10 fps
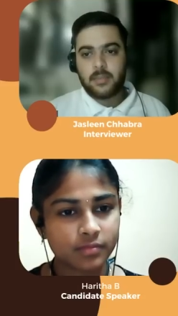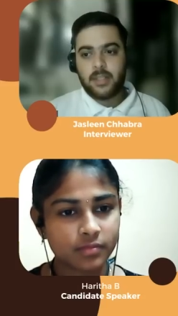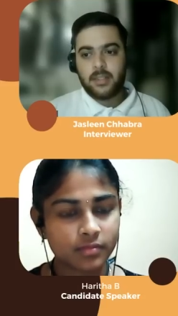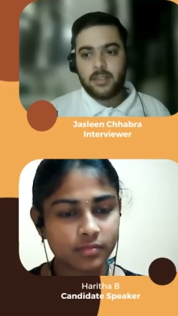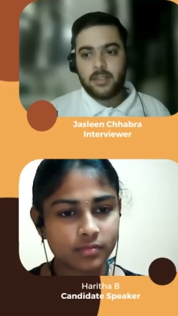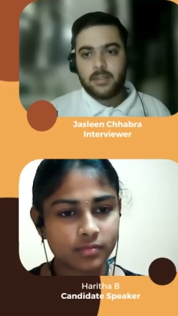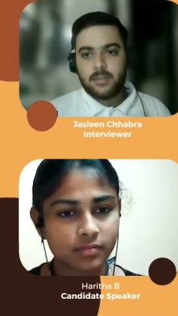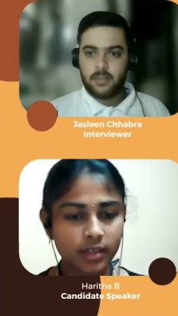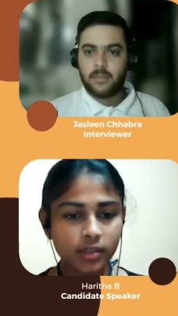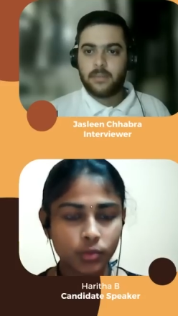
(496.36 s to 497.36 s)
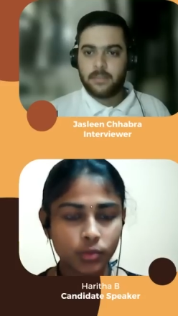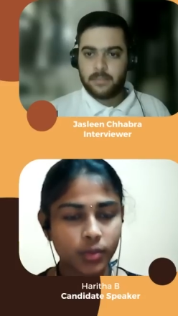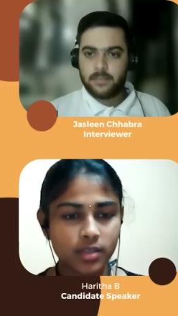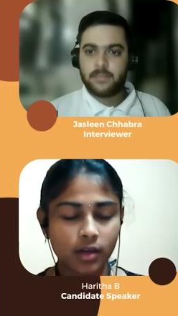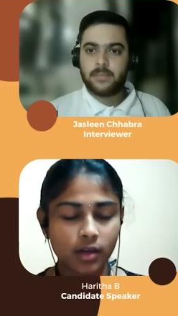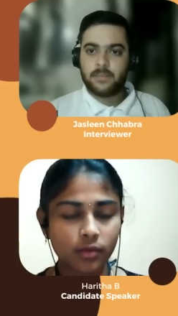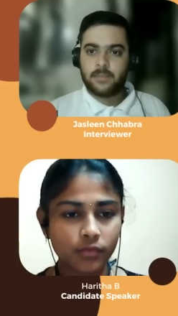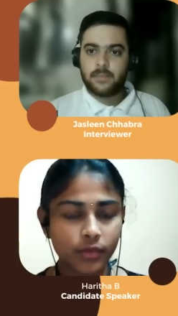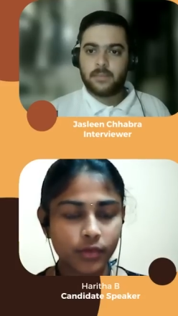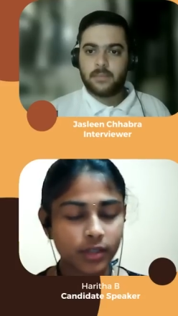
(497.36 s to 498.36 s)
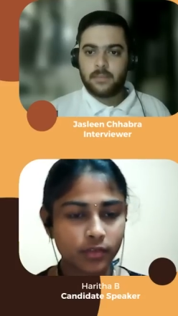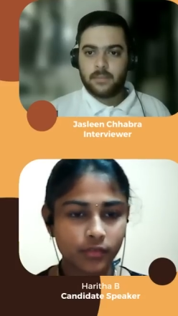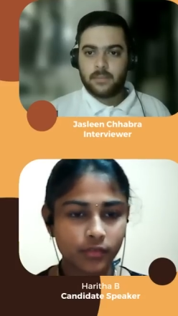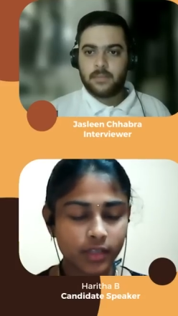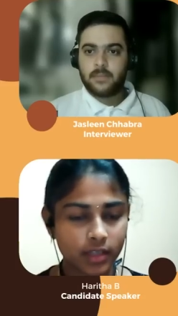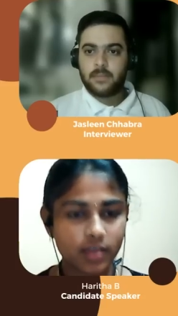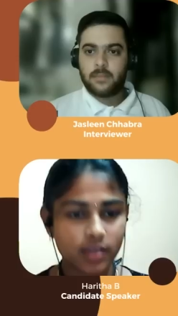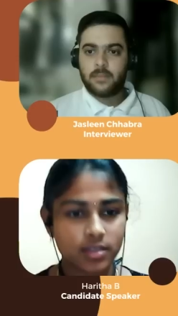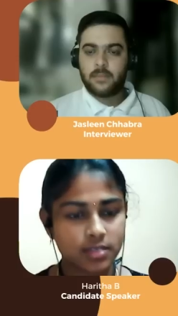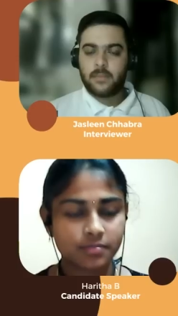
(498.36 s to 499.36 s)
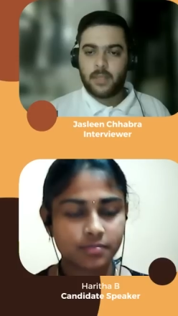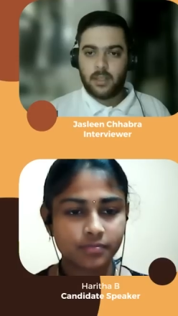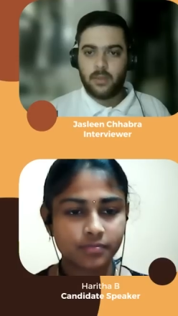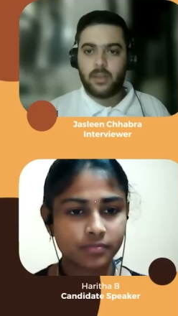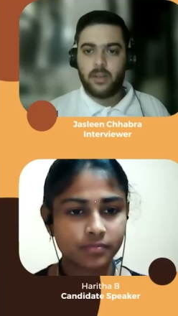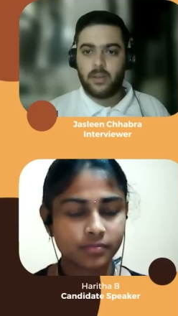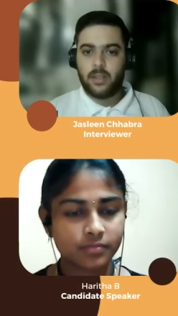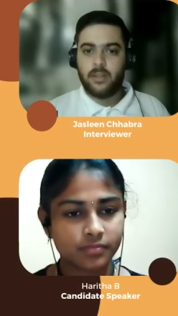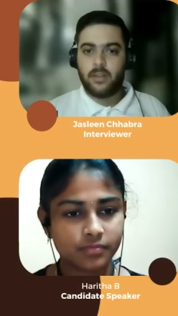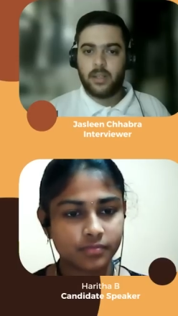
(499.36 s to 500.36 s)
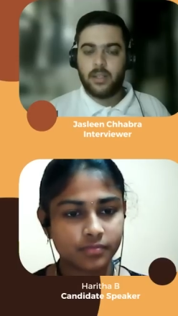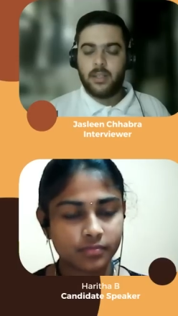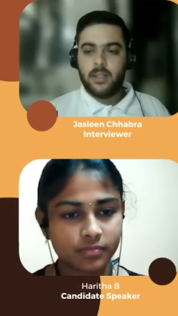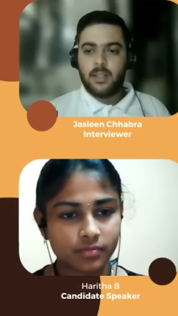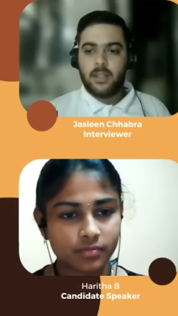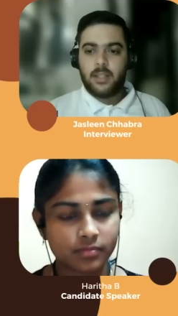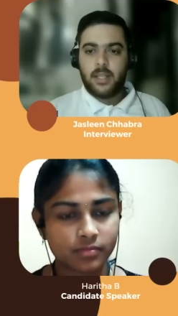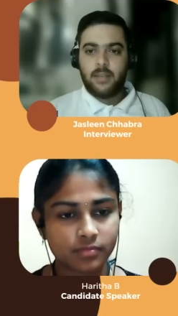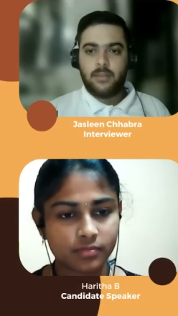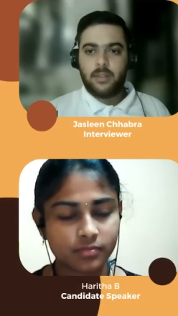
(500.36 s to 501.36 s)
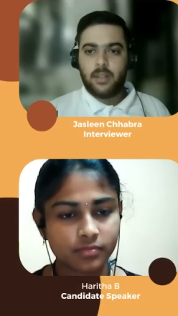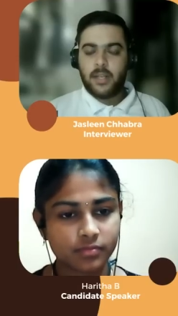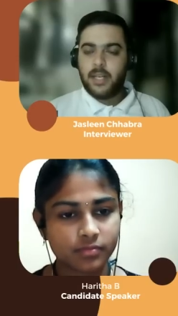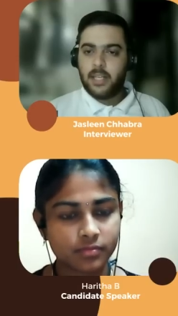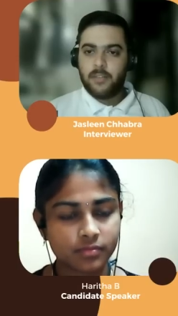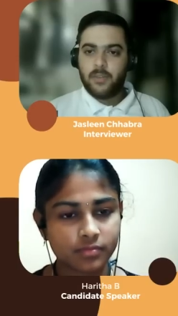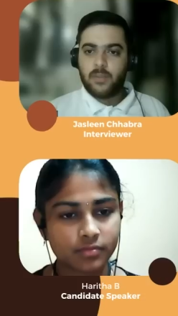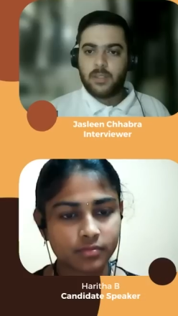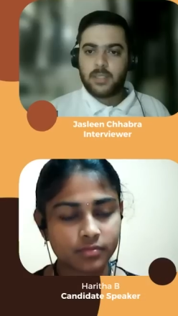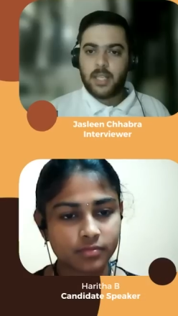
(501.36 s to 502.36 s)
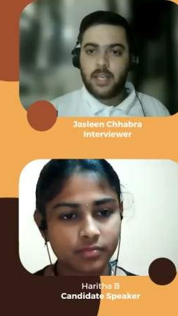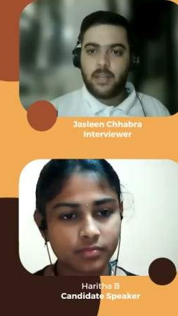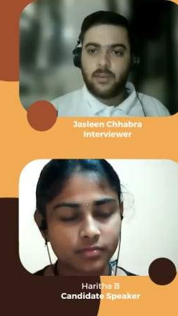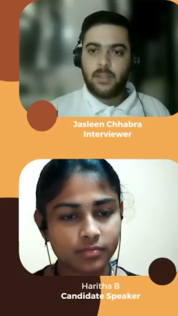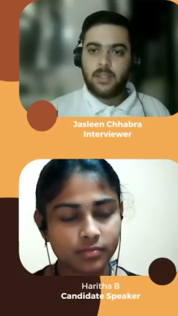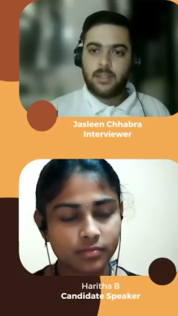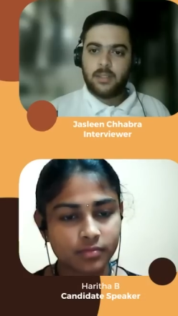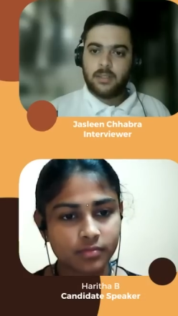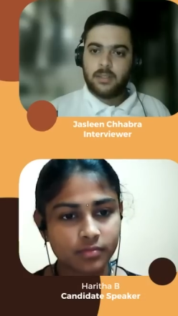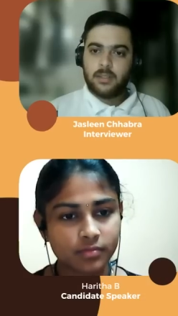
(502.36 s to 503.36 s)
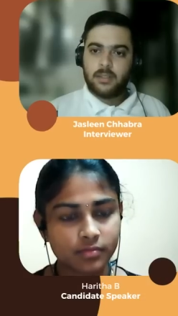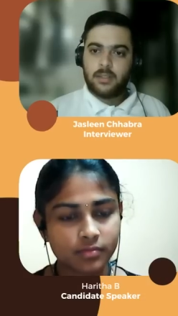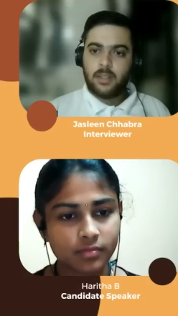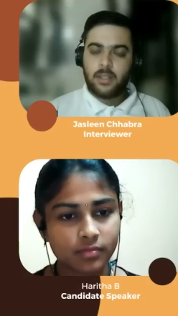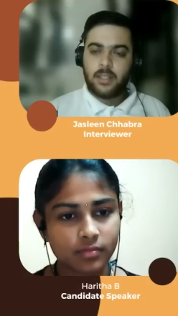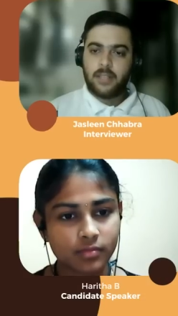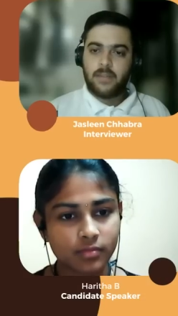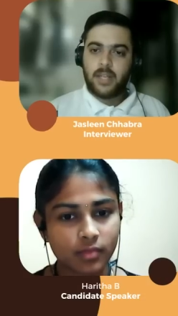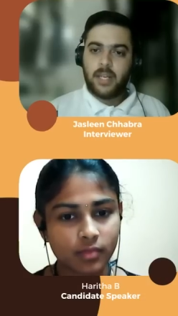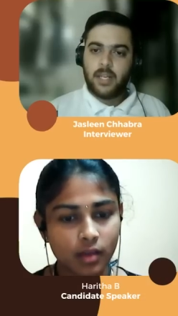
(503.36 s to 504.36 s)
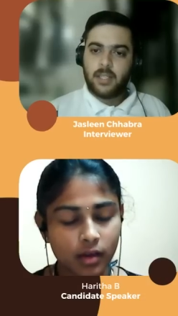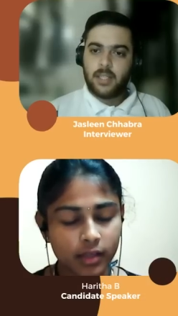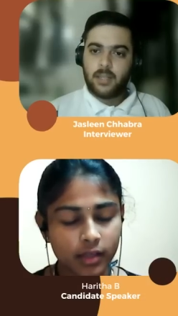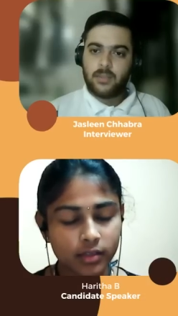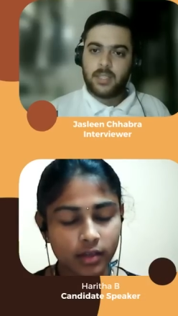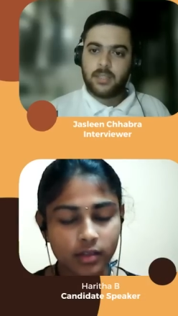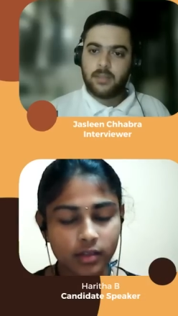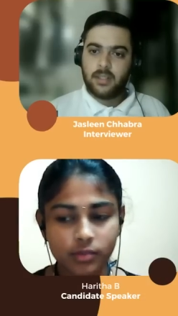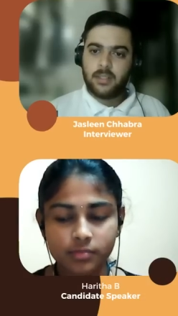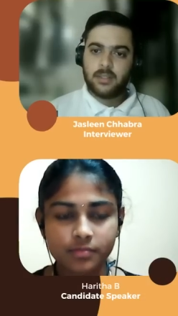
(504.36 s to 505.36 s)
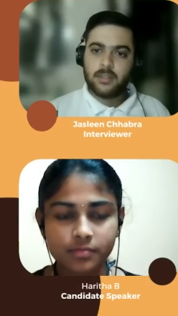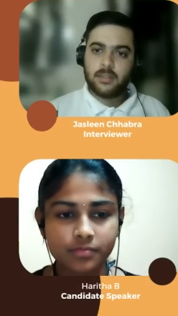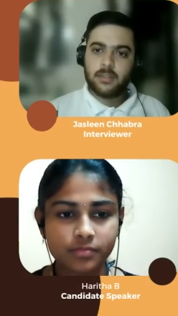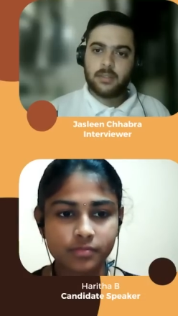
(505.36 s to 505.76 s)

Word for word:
Speaker 1: assessment?
Speaker 2: two weeks, around 14 to 15 days.
Speaker 1: Okay, okay, okay. Then your interview was scheduled, or there were any other rounds as well?